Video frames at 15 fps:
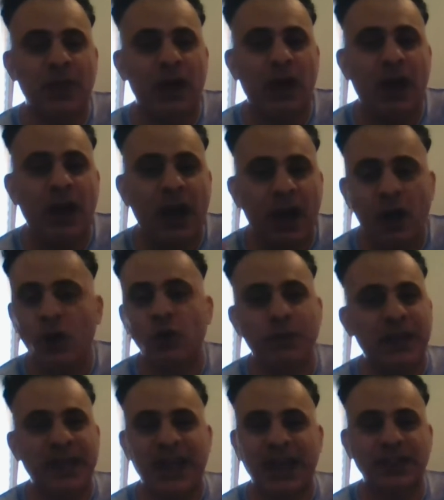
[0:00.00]
I hope
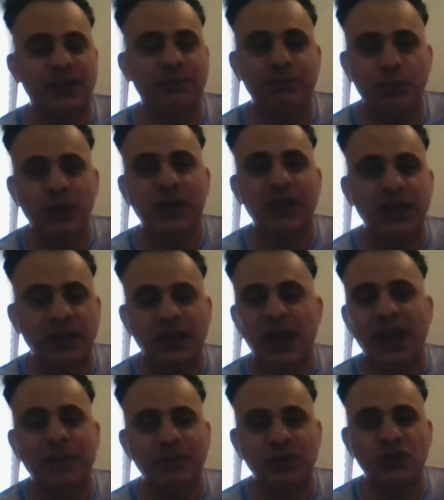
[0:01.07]
he has a brilliant
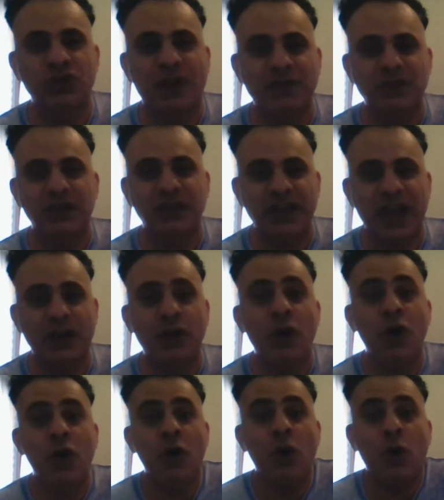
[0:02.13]
game and shoves it down
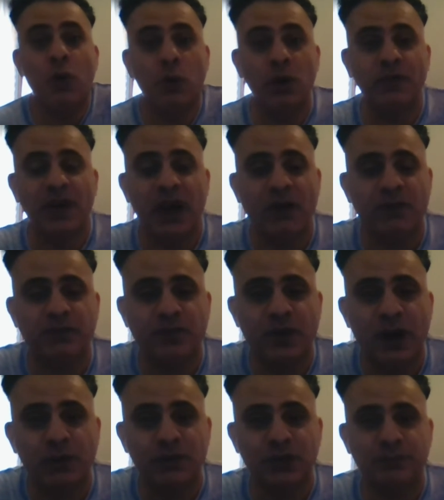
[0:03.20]
all of our
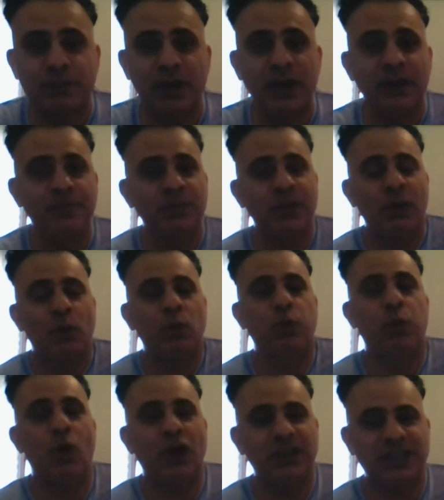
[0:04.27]
throats. But
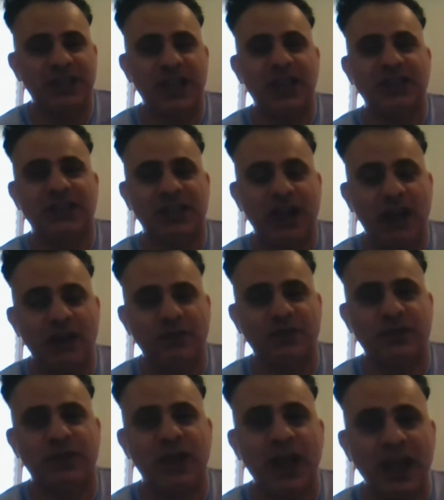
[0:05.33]
what a
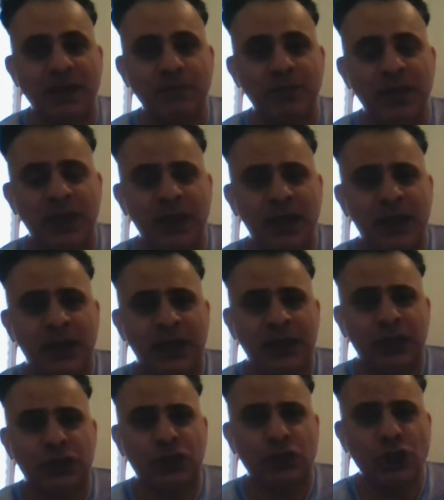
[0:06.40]
tough game.
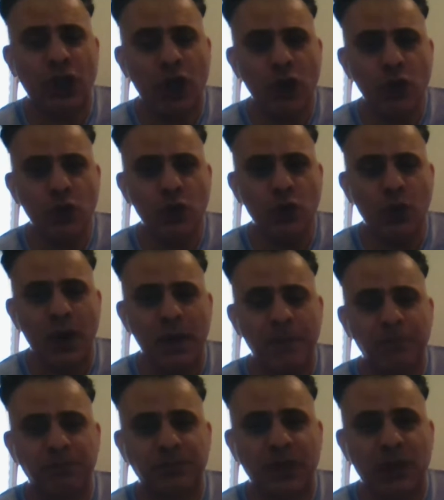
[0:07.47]
So,
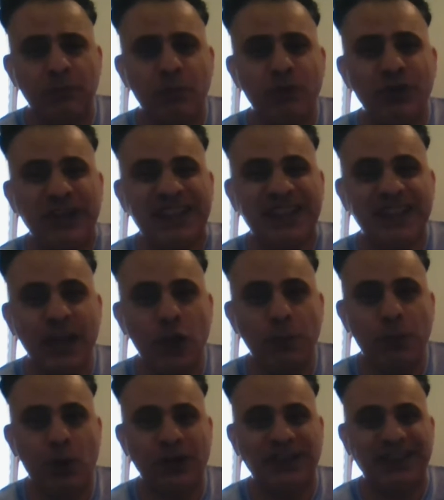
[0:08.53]
Mauricio
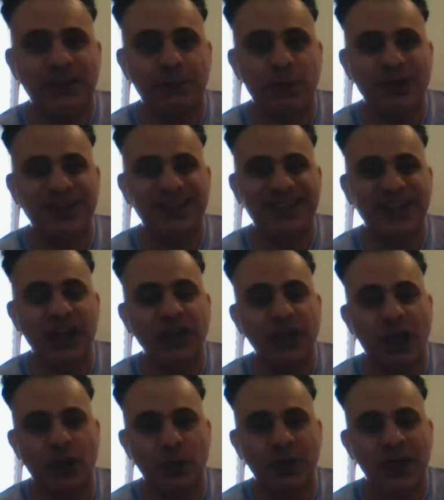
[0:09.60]

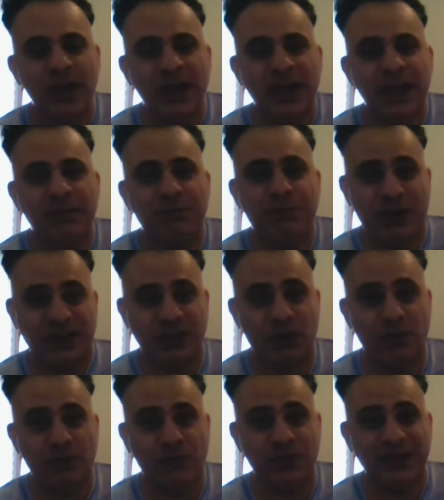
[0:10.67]
Pochettino press
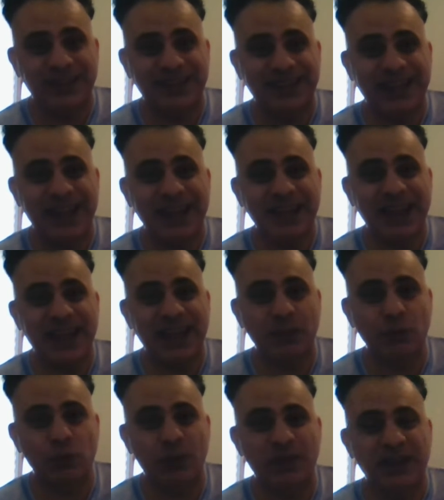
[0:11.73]
conference saying that he
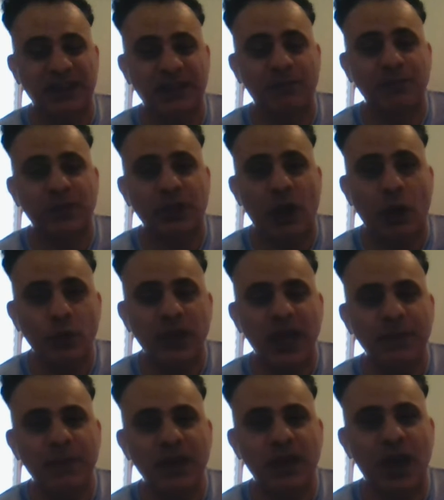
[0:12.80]
was with his
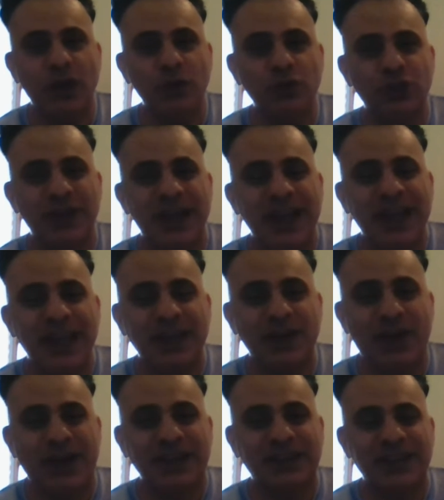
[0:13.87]
goalkeeping coach in
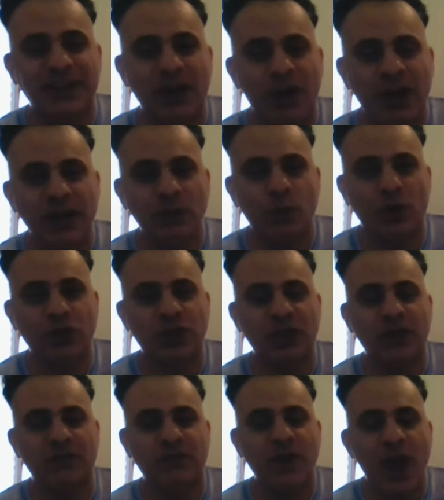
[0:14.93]
99, watching
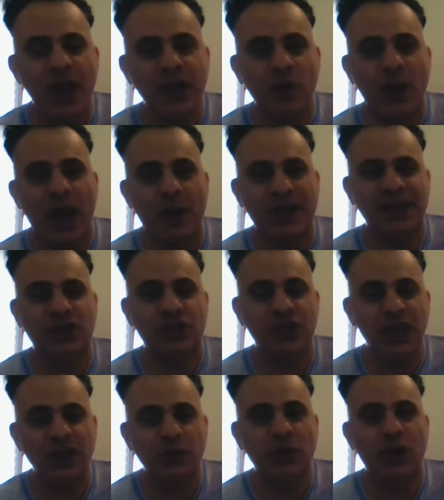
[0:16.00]
the final, how he
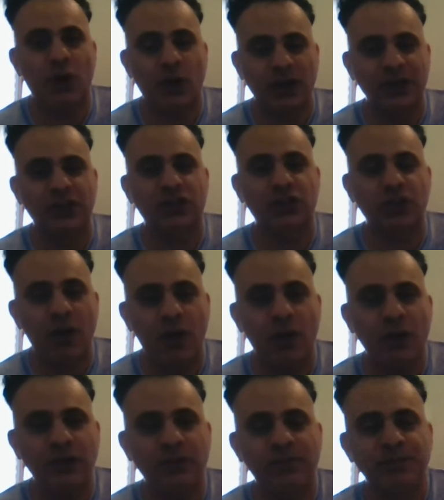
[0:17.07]
cheered when Ollie
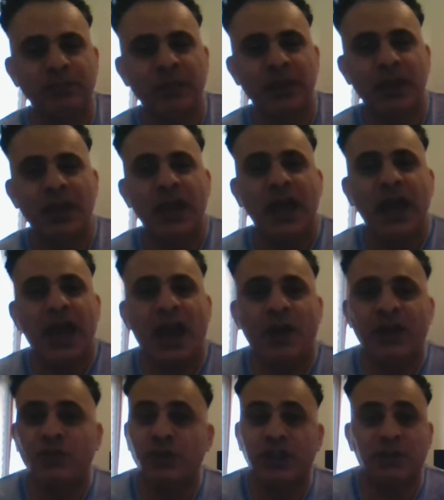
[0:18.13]
scored, how
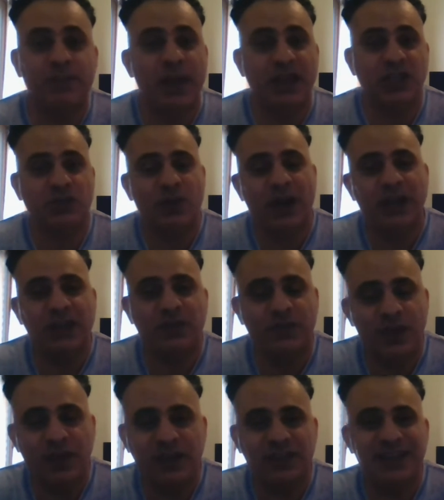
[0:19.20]
he respects Sir Alex
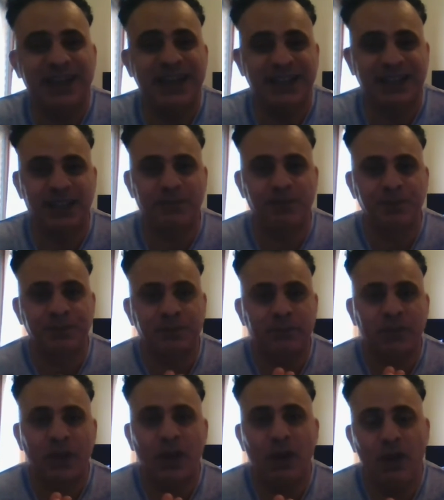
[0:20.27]
Ferguson. Listen,
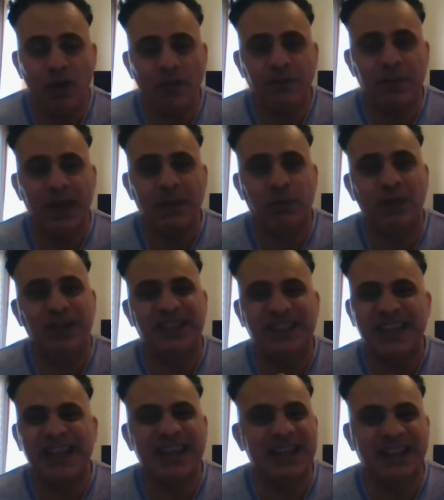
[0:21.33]
a lot of people have
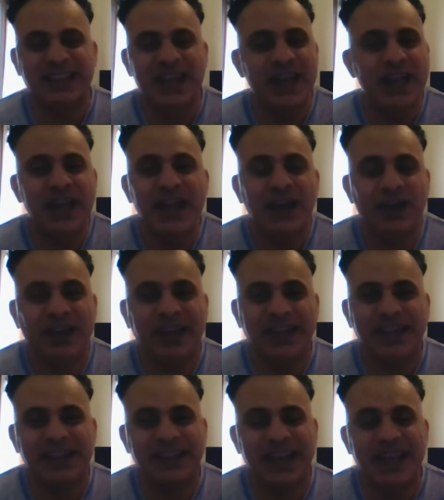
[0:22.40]
seen this like
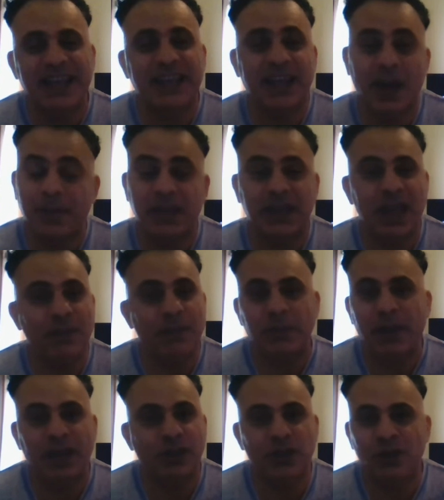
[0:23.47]
he's saying, Come and get me,
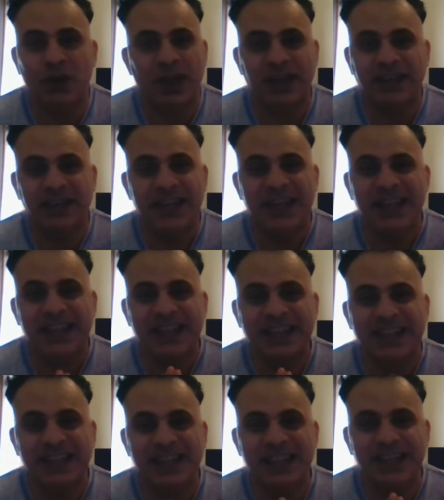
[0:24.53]
Man United.
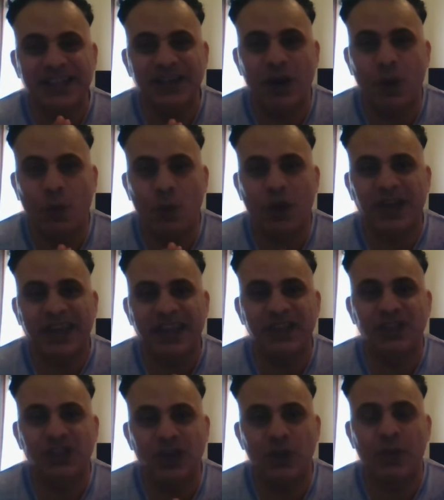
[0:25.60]
This is not what
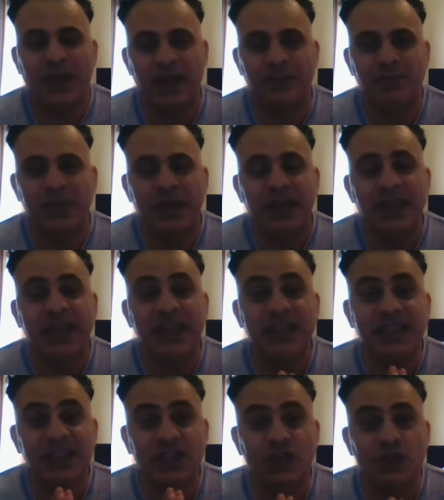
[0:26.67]
he's doing. He's
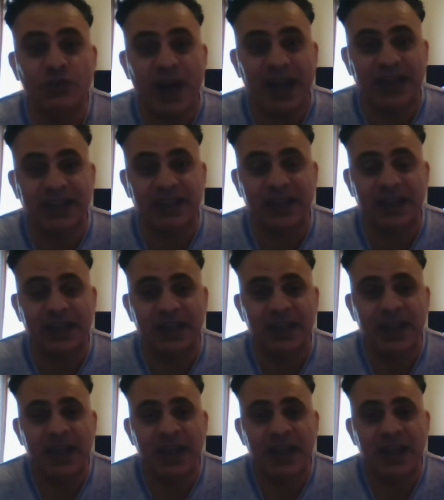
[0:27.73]
distracting.